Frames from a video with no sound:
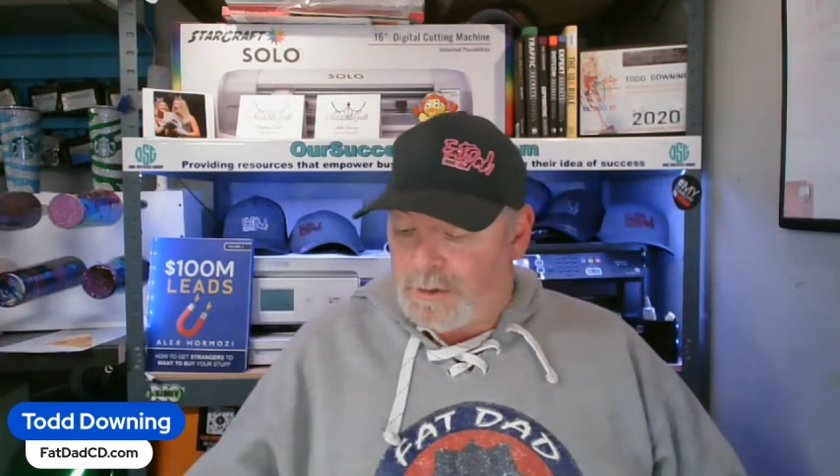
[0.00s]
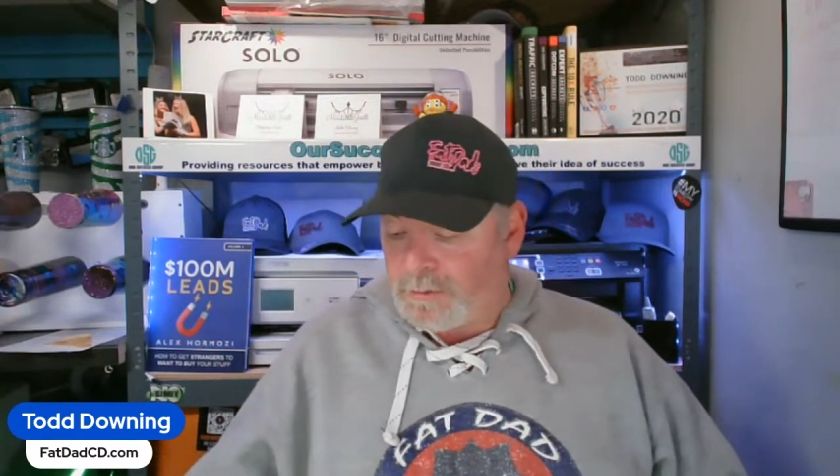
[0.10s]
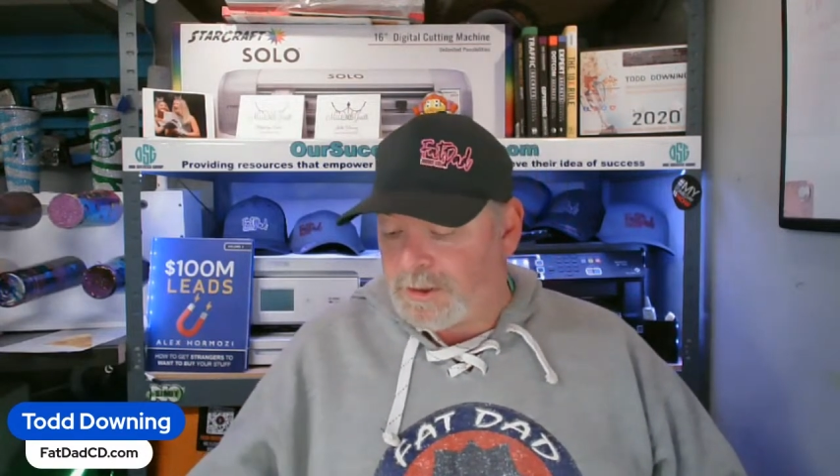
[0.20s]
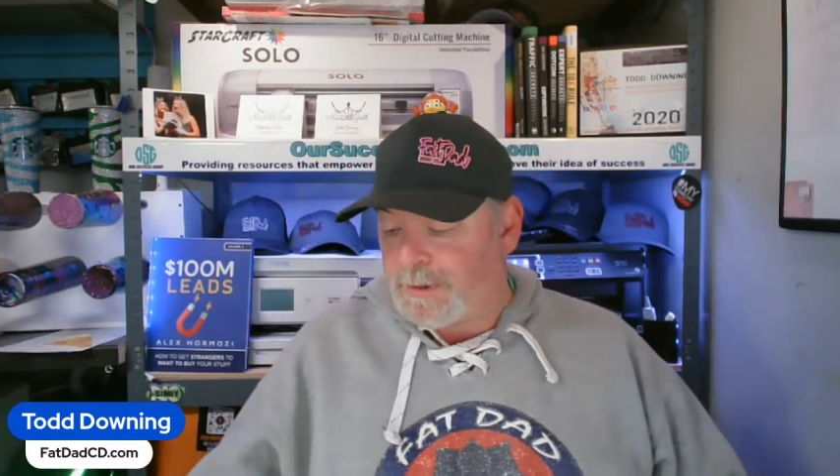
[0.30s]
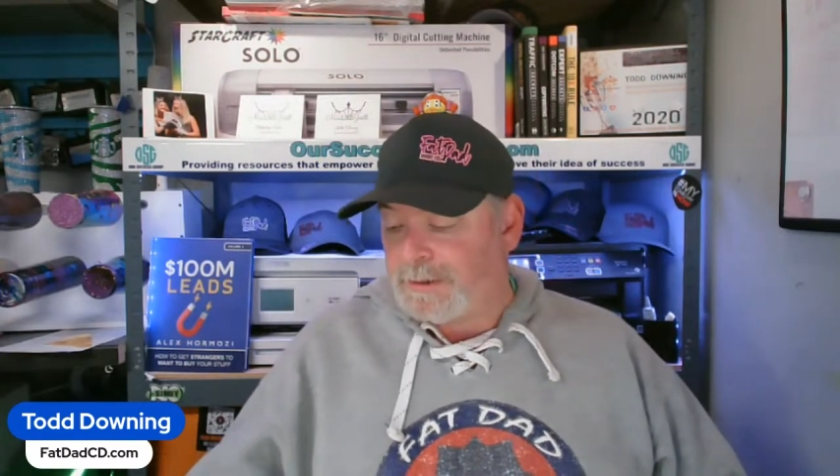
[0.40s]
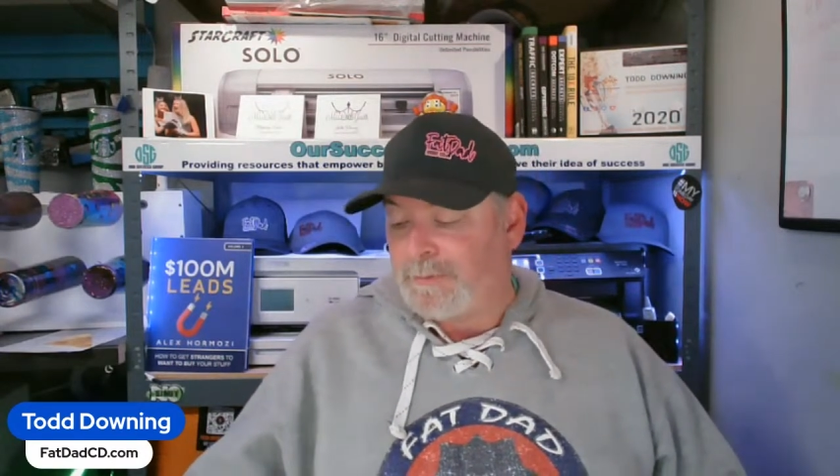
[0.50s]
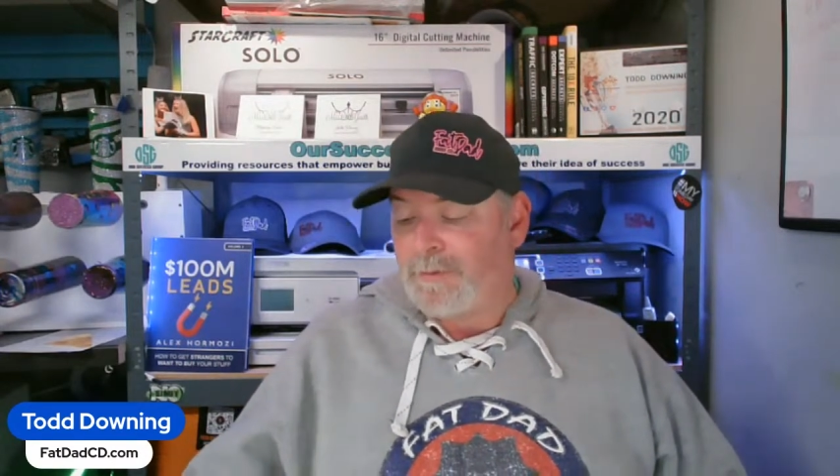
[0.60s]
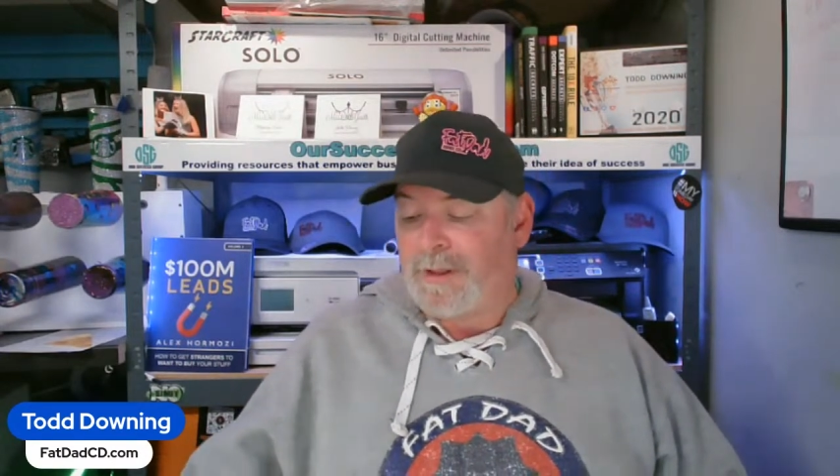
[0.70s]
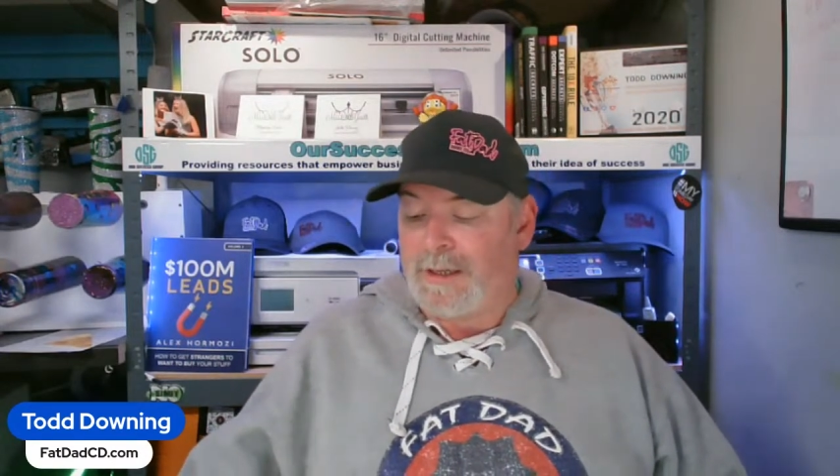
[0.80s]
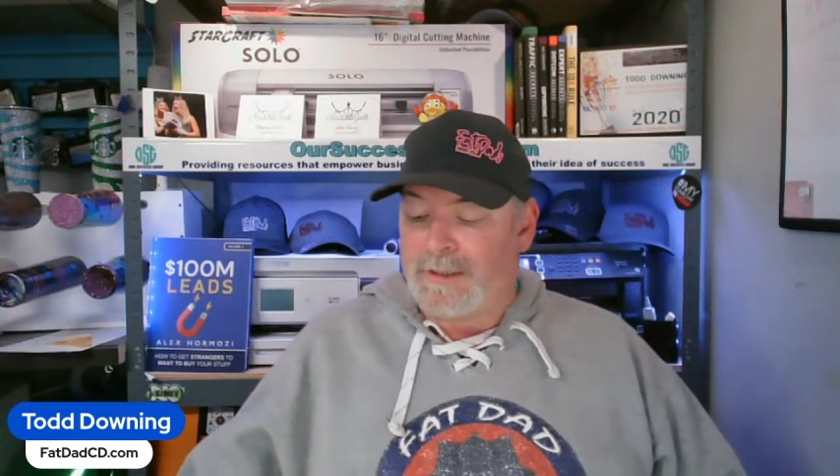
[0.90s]
you're responsible
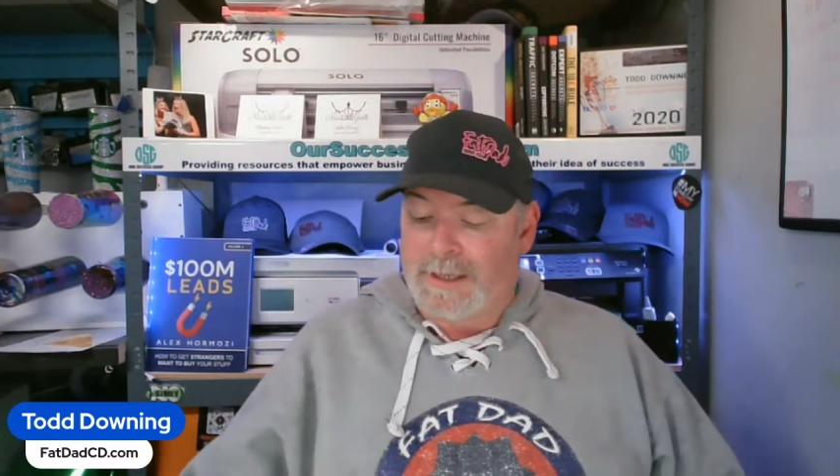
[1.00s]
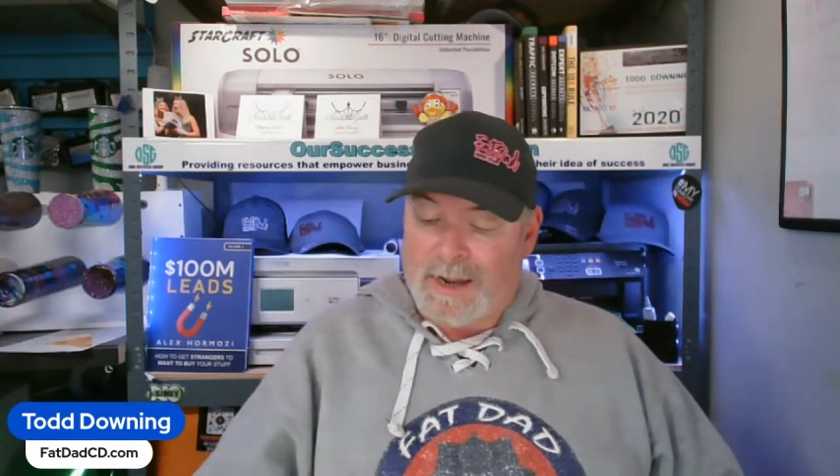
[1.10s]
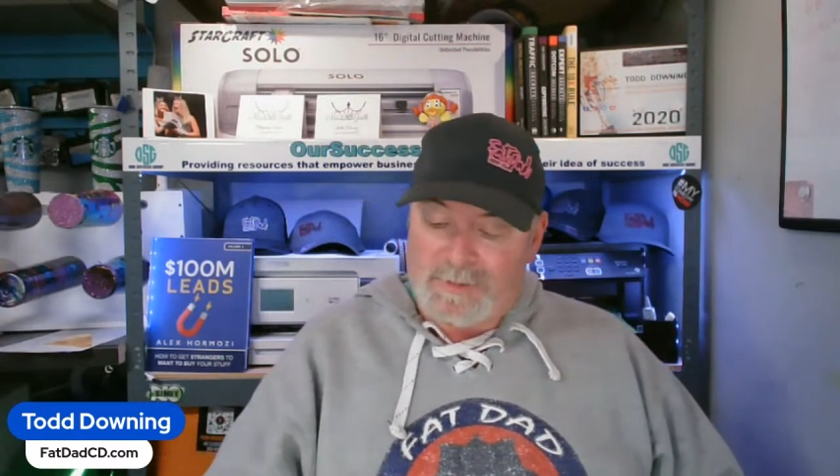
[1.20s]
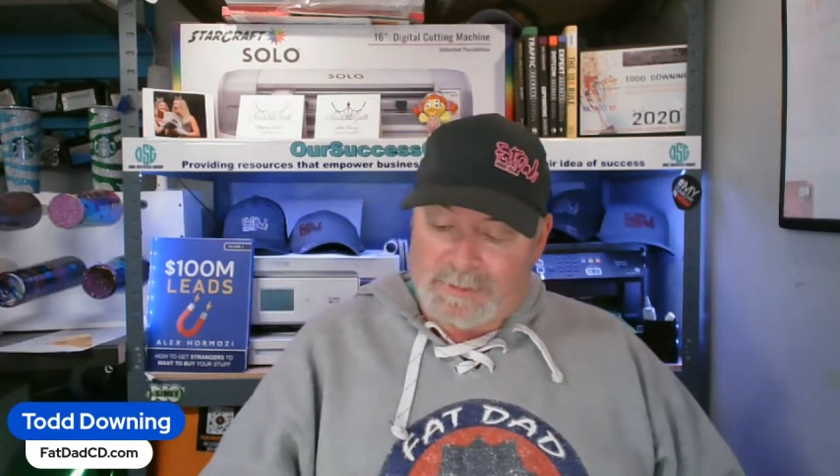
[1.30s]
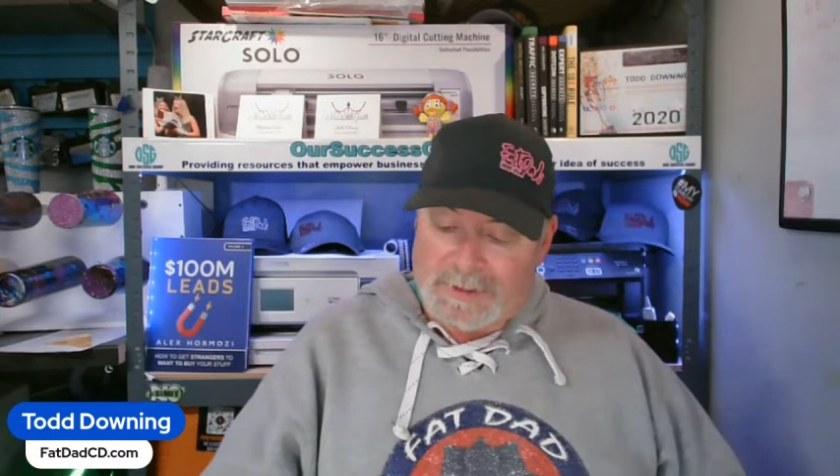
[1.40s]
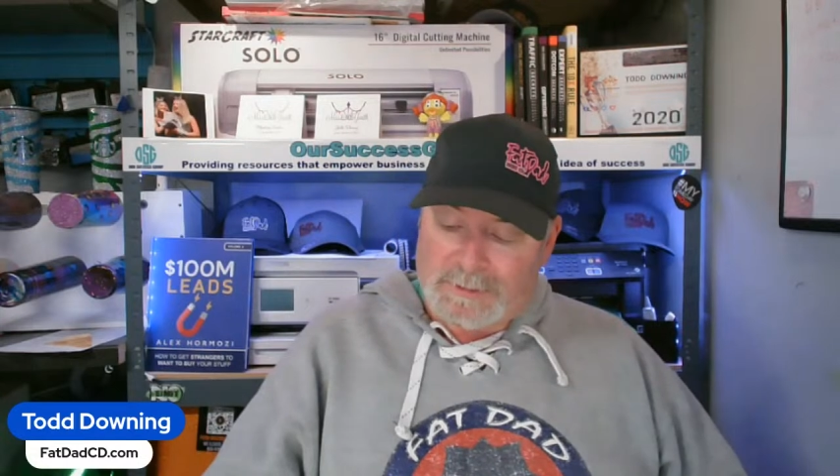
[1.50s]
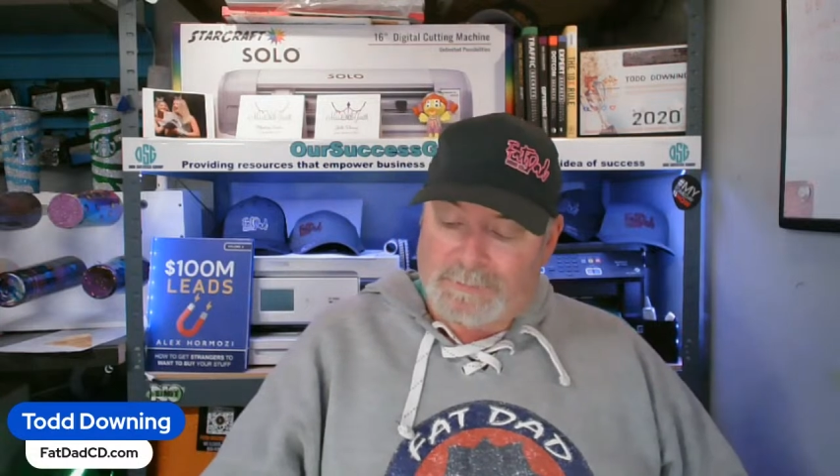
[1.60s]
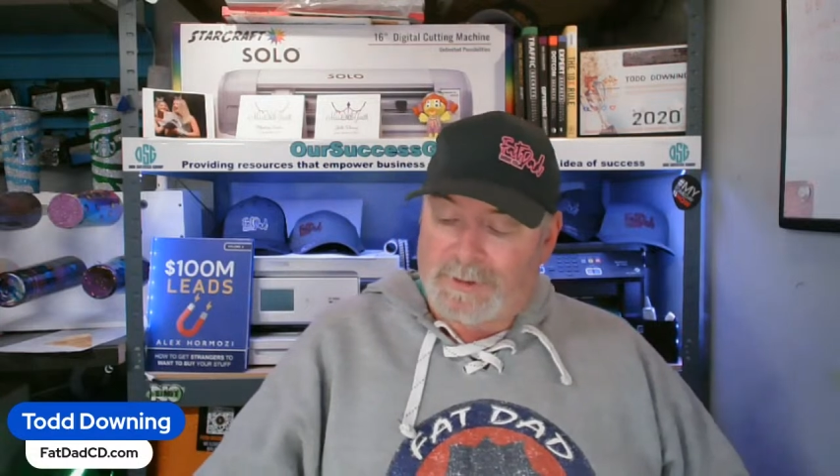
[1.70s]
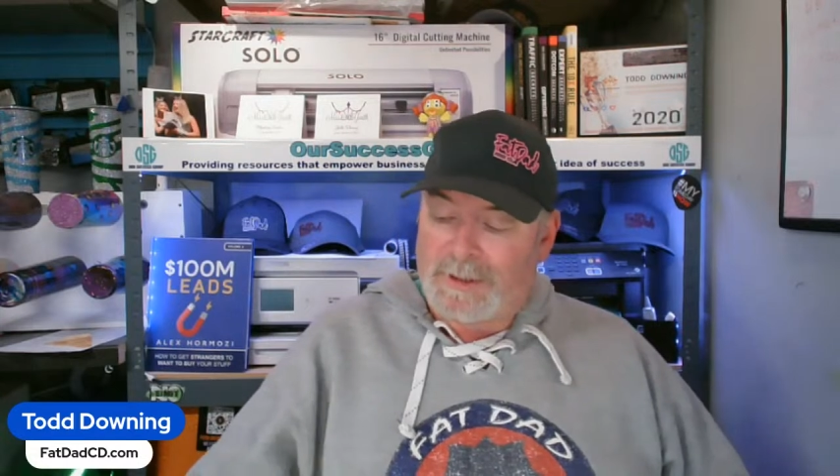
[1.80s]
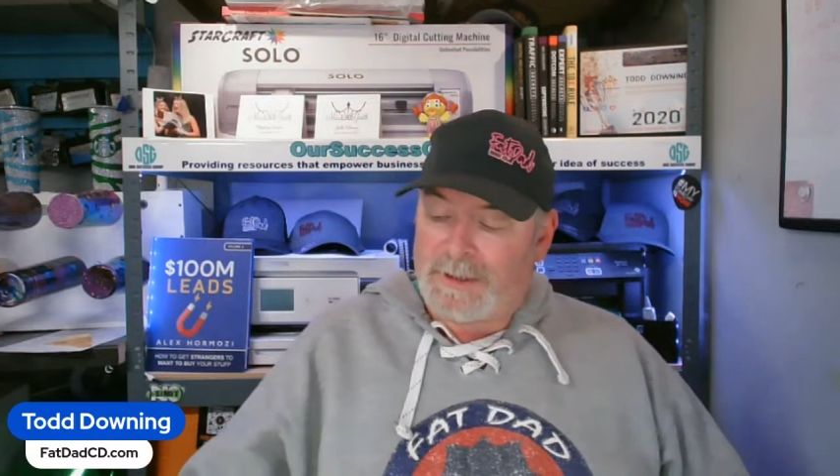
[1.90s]
for this, I'm
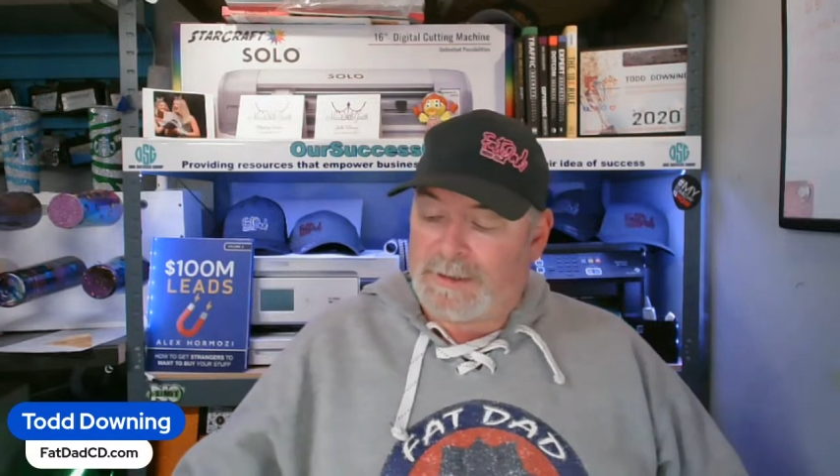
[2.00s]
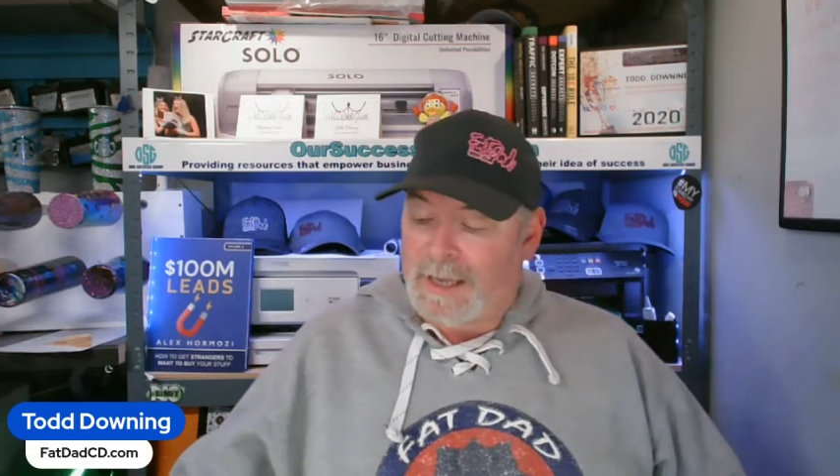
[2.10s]
responsible for this,